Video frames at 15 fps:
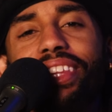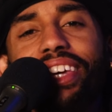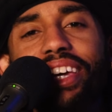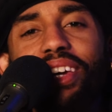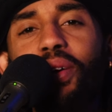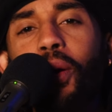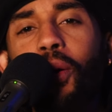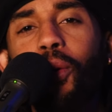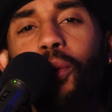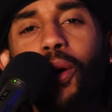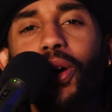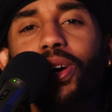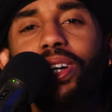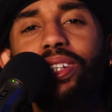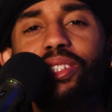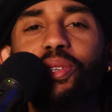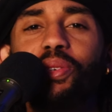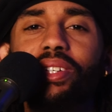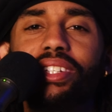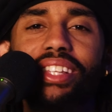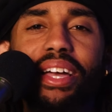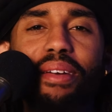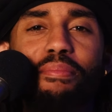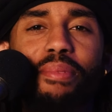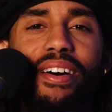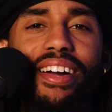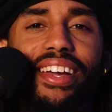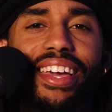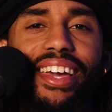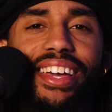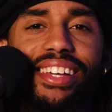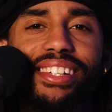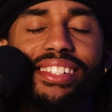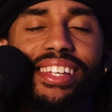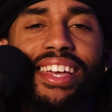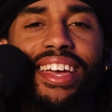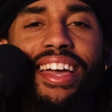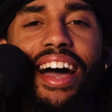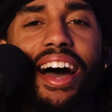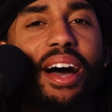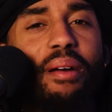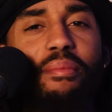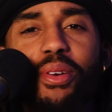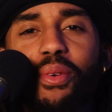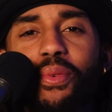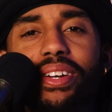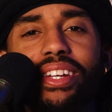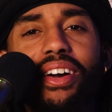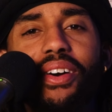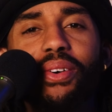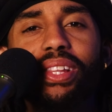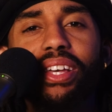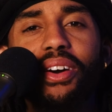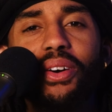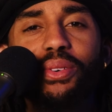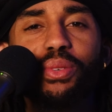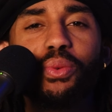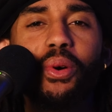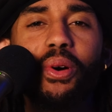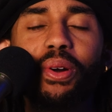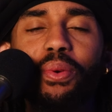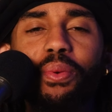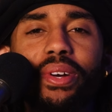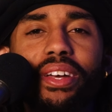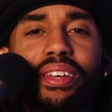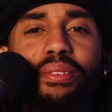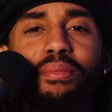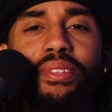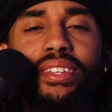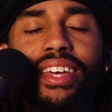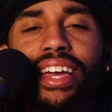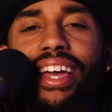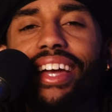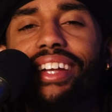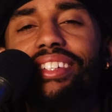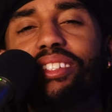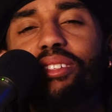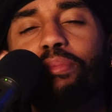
the Walking Towards Light podcast. I am your one and only host, Walker Williams, and this is a